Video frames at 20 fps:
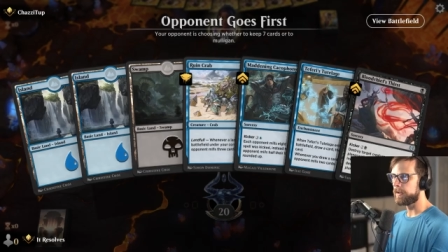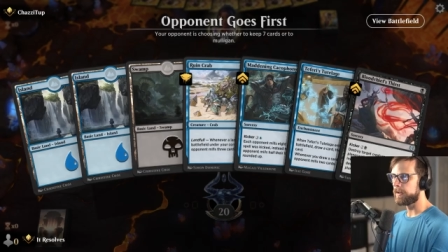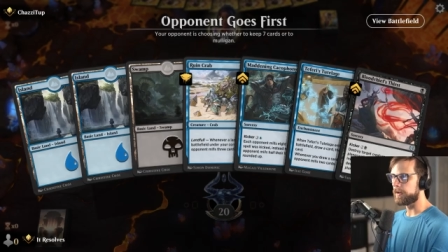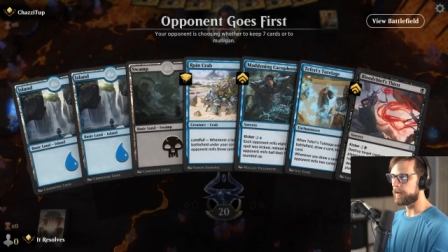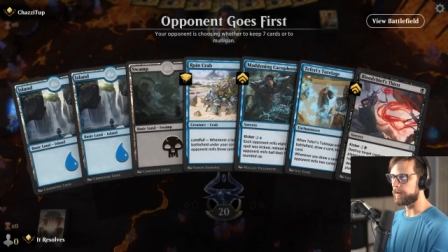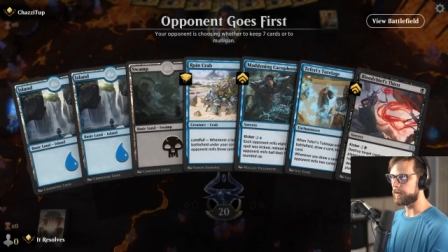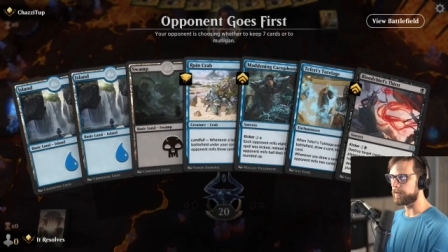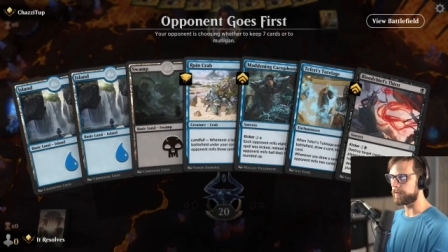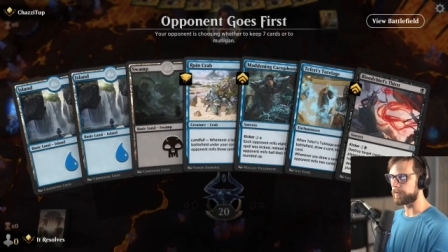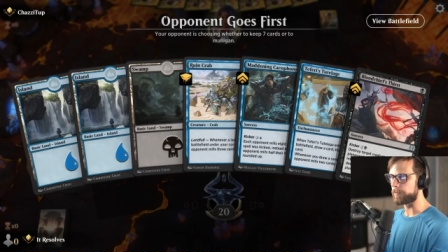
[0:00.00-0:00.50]

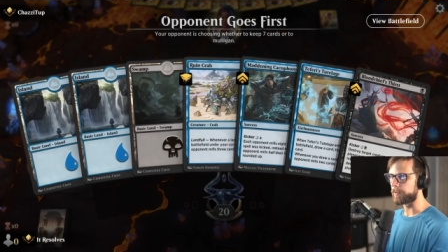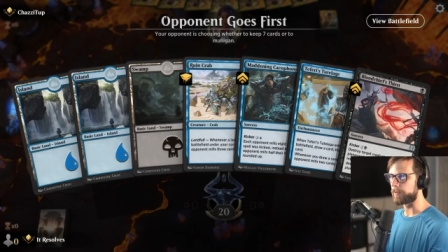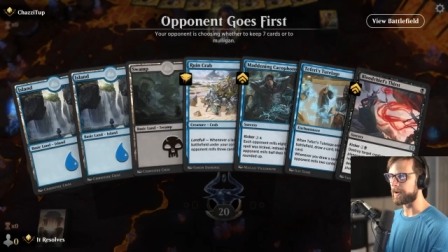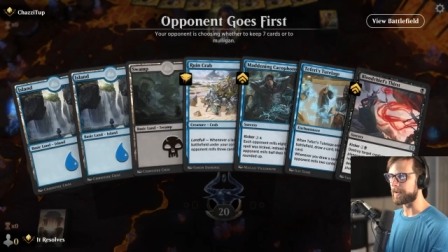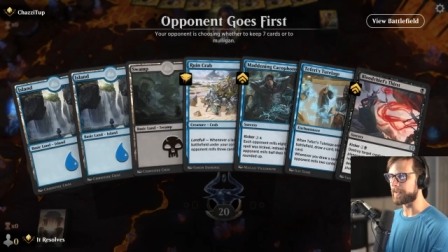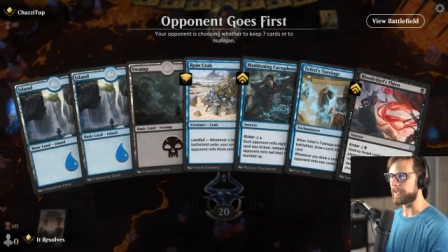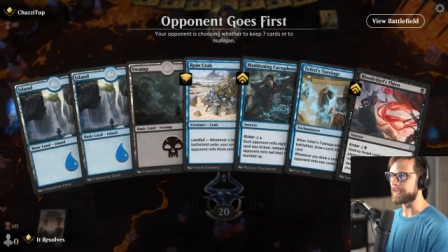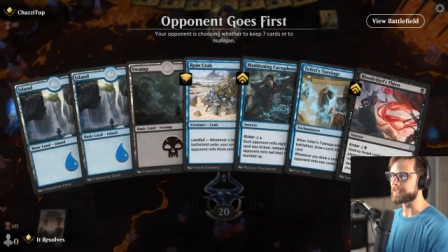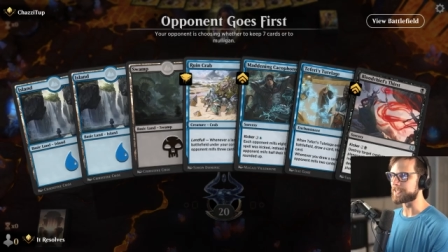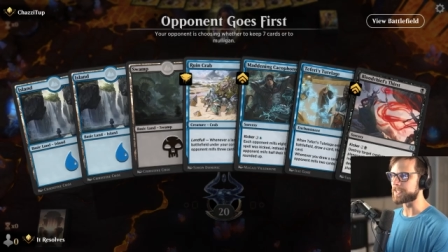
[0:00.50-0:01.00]
All
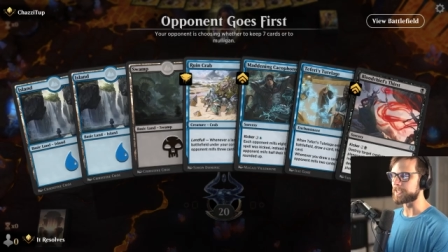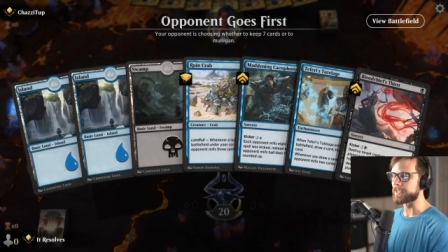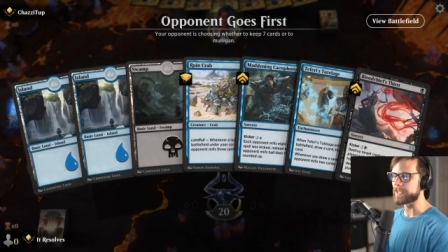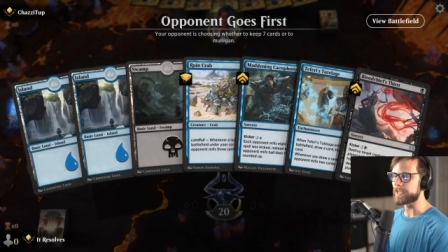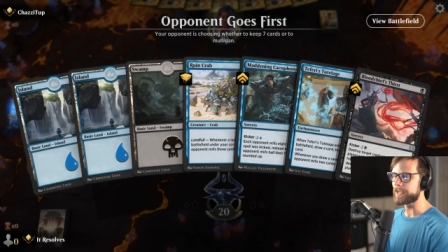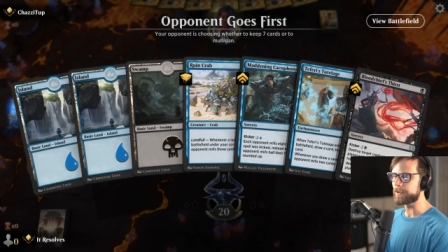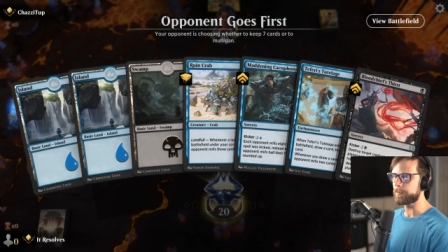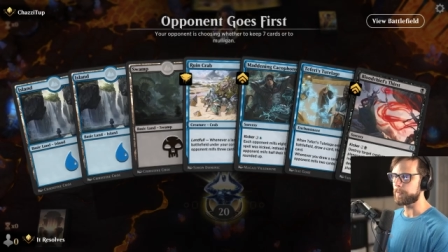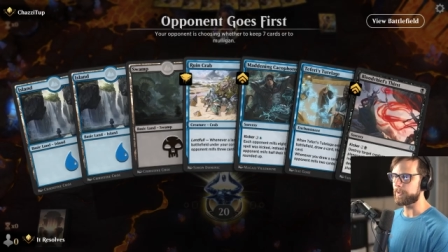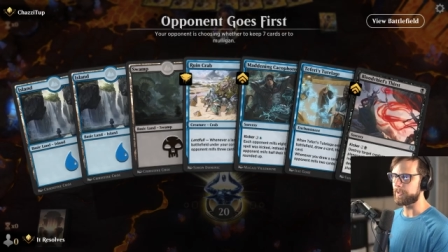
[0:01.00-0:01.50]
right, guys, and
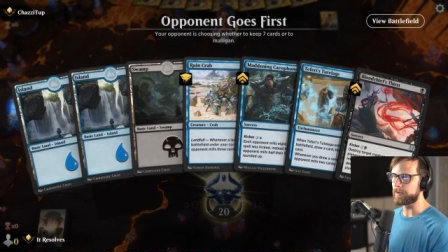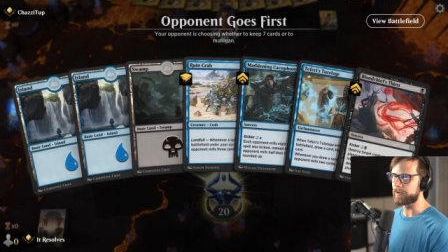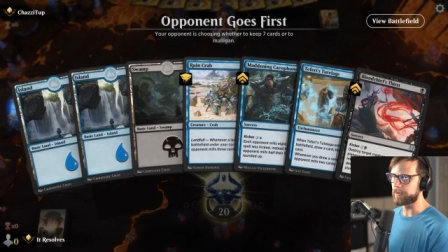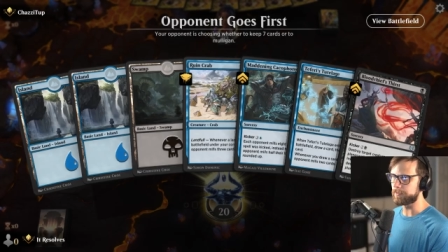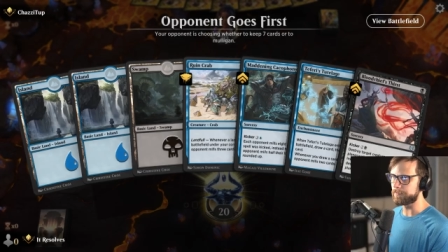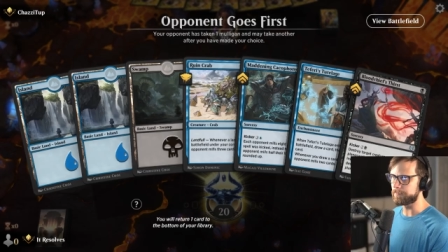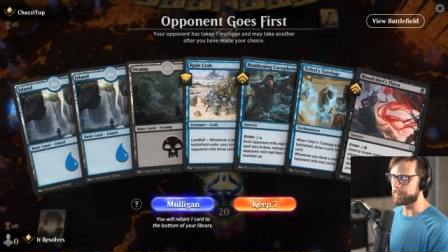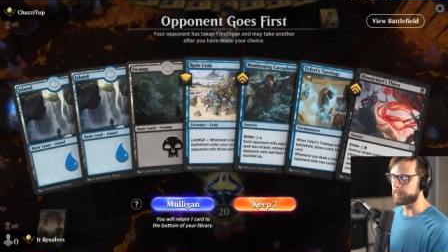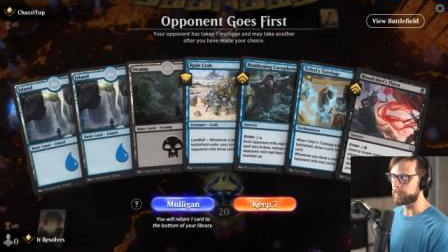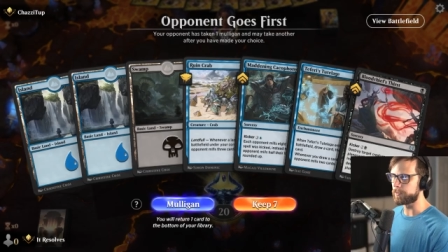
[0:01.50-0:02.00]
here we
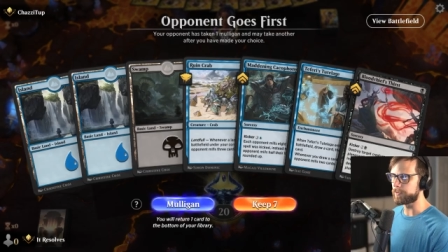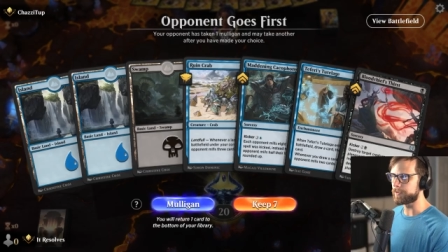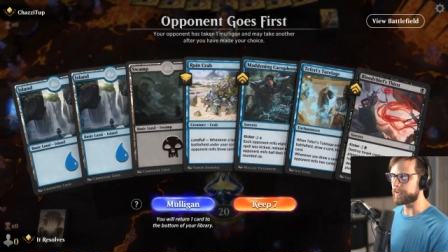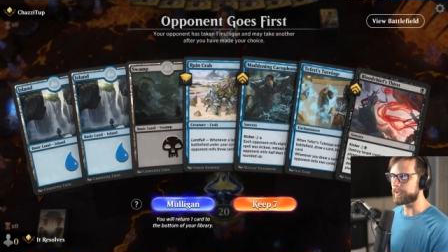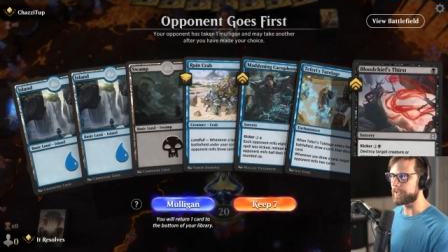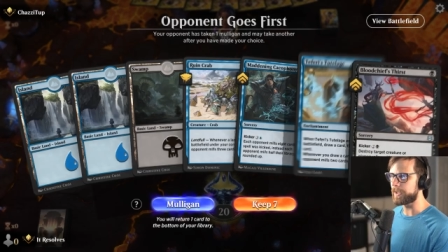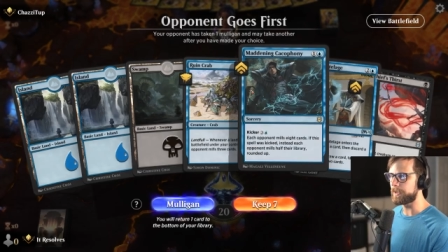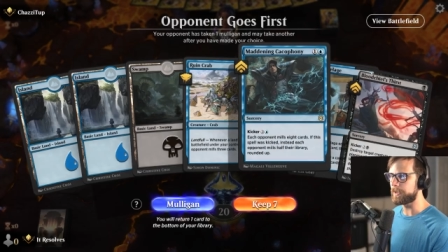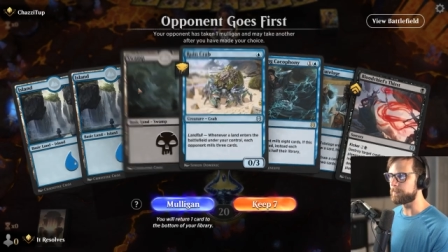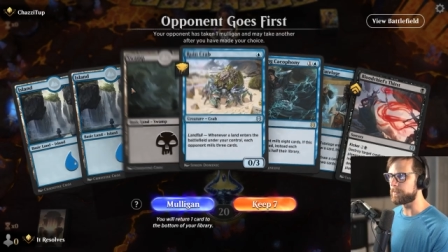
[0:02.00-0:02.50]
are for
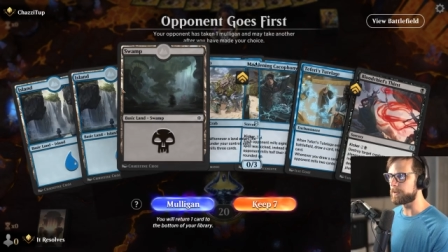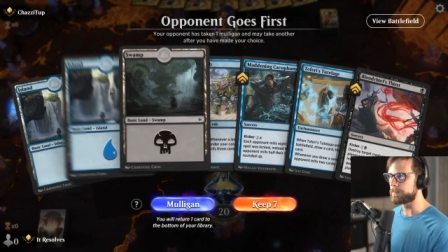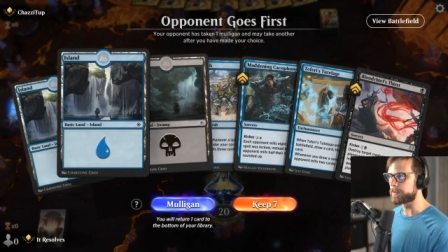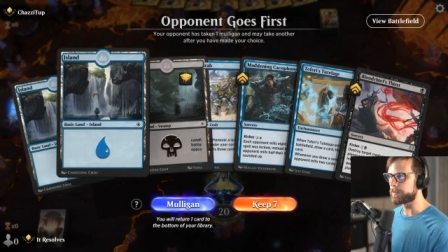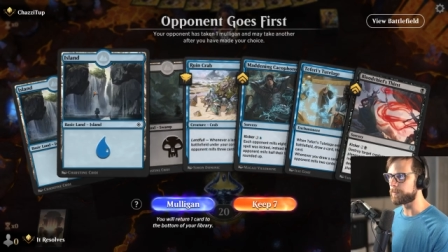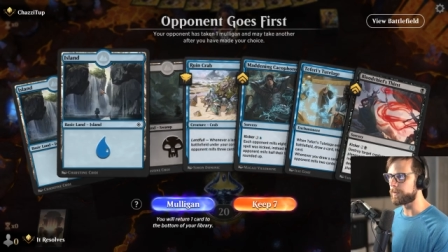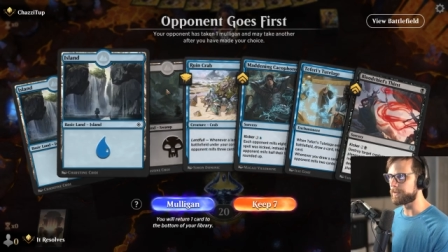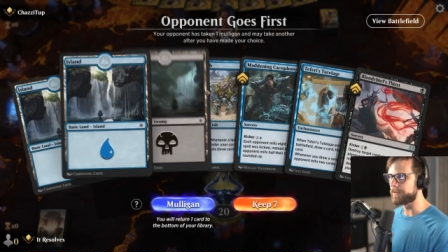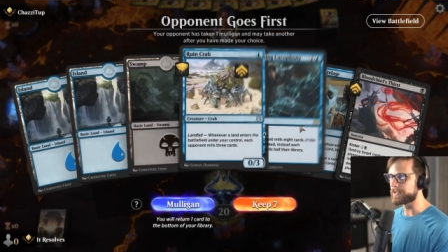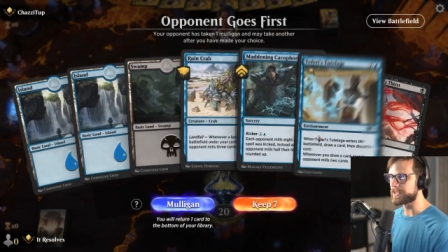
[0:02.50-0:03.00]
game
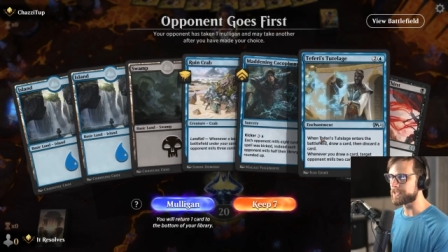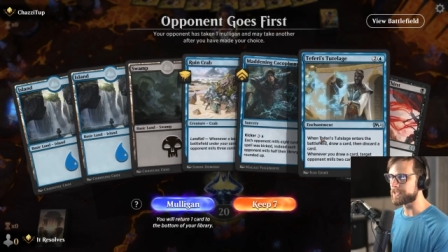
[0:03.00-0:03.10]
number one. This is